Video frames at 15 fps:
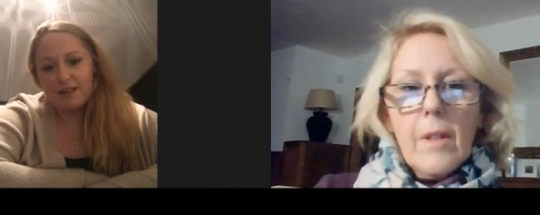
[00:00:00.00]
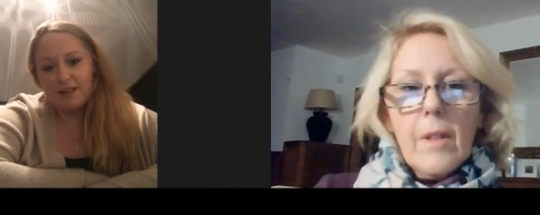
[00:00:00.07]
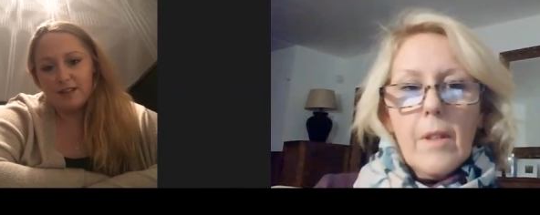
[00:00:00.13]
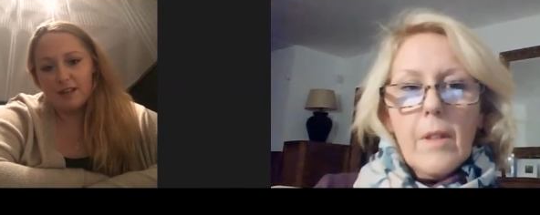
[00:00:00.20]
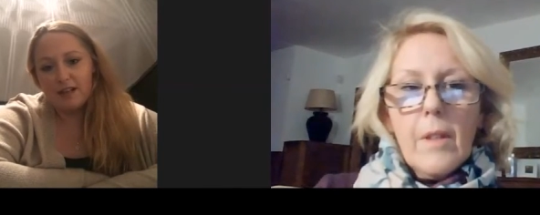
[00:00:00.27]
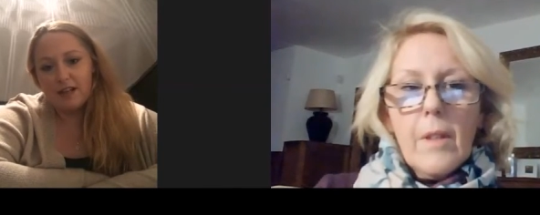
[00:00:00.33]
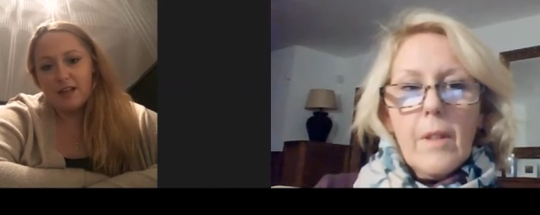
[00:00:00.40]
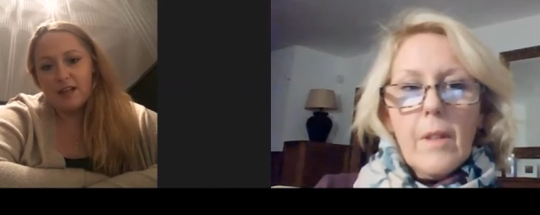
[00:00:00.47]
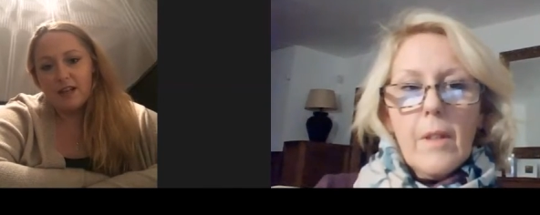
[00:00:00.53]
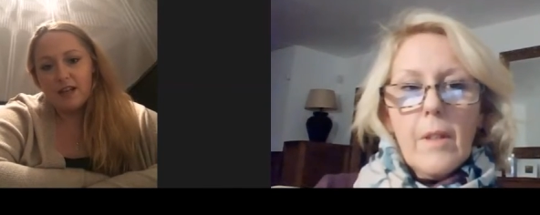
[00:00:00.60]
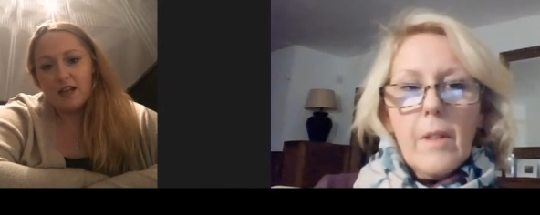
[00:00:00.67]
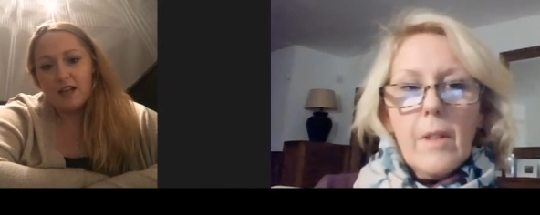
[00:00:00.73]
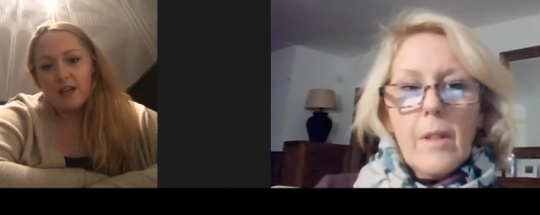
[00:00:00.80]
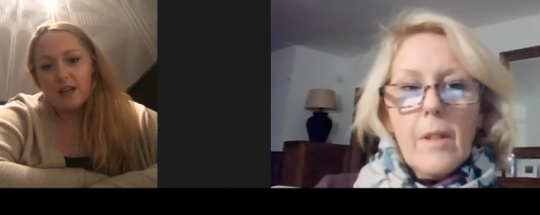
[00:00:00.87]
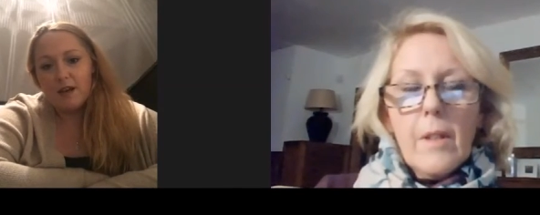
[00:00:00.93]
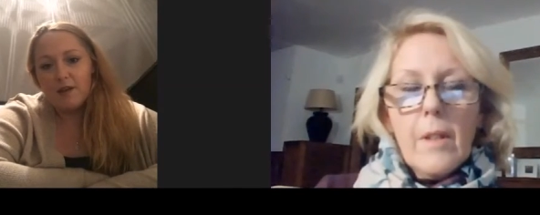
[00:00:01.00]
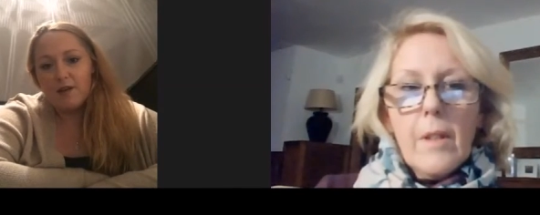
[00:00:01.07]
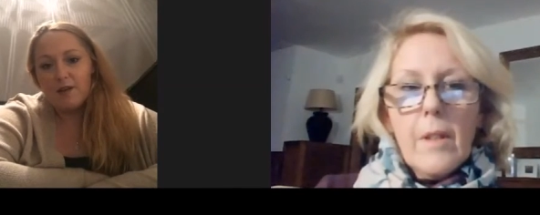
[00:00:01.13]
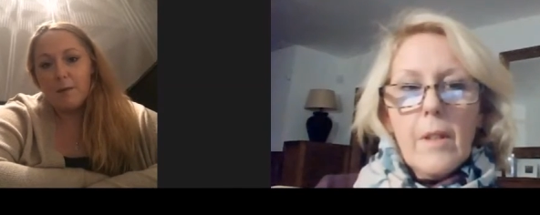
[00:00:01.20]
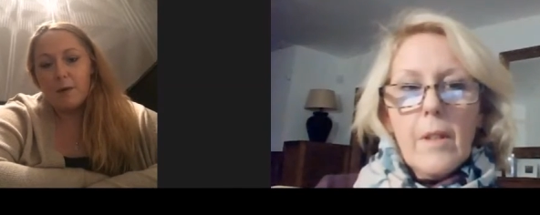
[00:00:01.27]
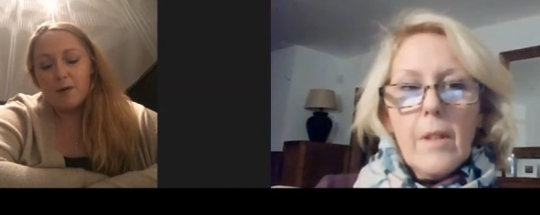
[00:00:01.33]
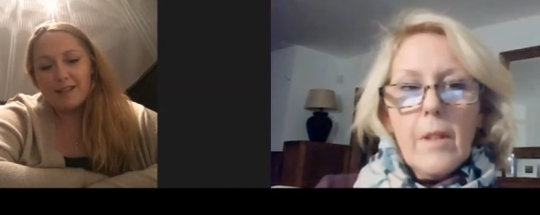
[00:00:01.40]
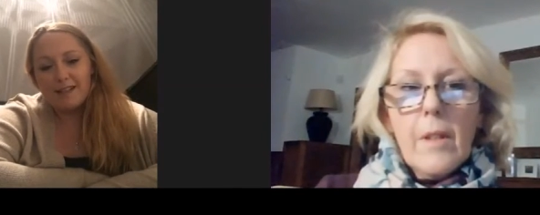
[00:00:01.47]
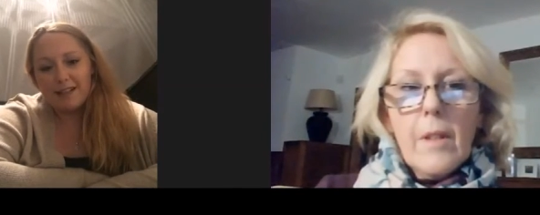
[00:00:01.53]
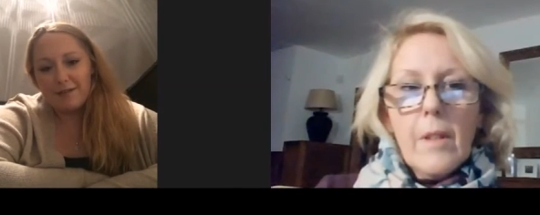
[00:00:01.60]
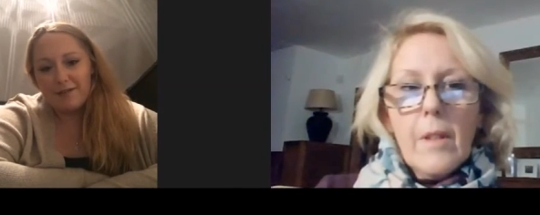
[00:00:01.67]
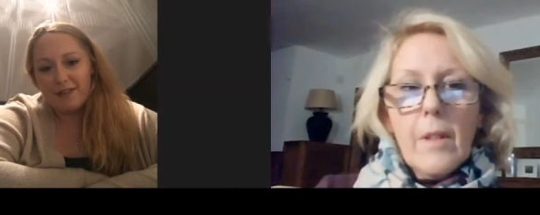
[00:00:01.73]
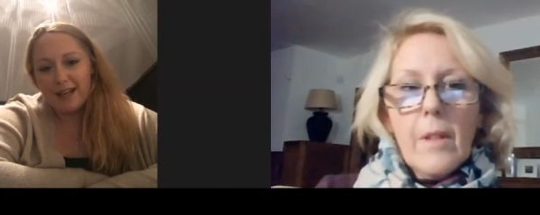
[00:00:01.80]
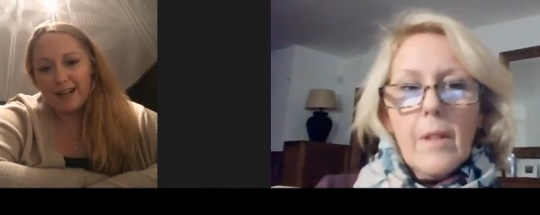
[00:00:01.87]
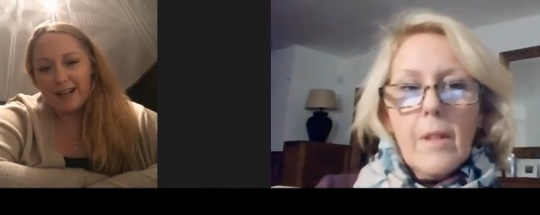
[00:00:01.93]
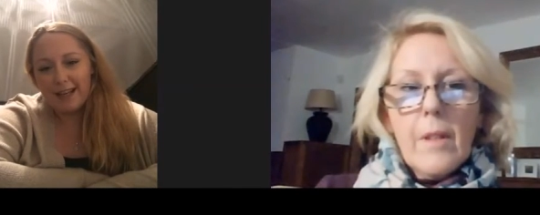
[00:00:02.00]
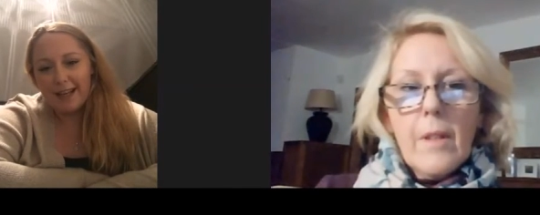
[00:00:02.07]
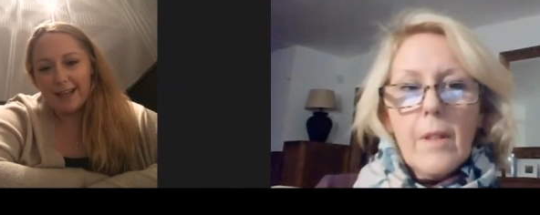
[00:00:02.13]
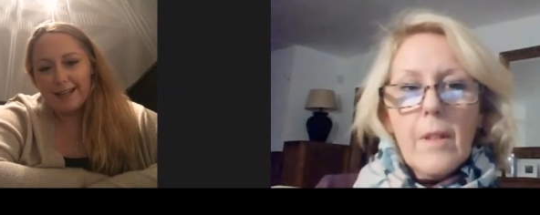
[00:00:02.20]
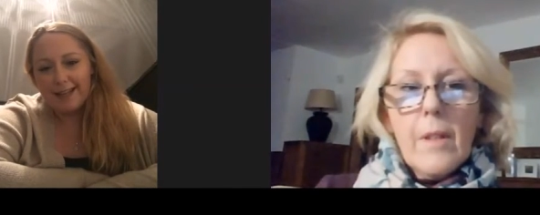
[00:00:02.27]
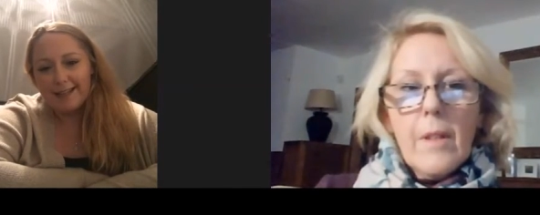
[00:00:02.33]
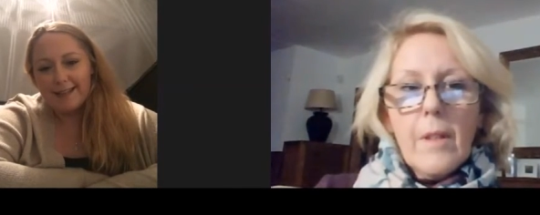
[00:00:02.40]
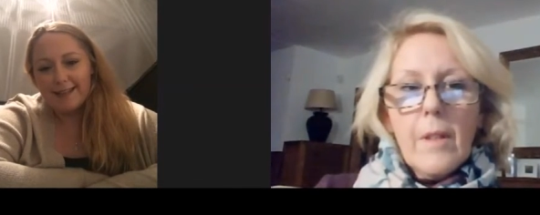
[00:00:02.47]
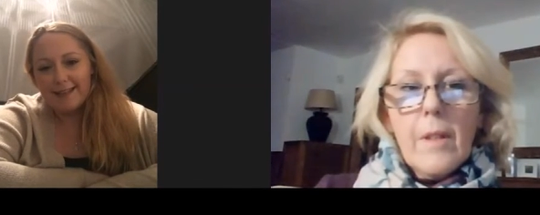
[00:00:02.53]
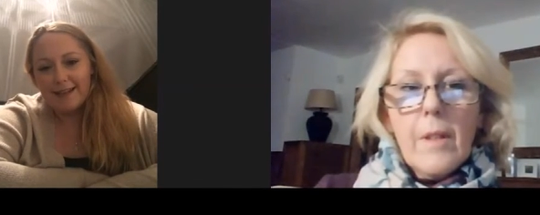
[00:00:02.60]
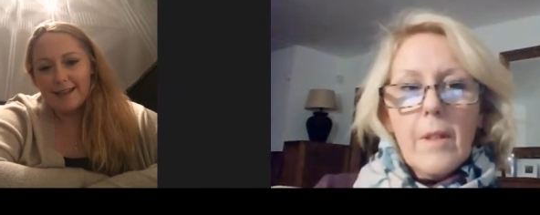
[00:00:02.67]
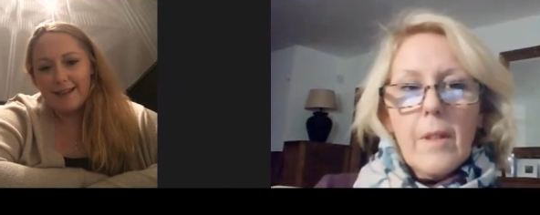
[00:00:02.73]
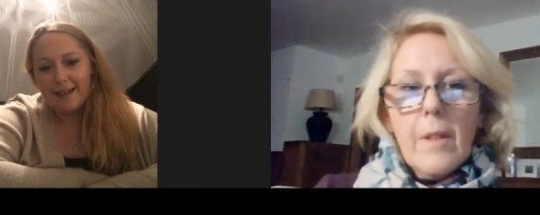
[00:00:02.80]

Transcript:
Speaker 1: and the positive thinking it's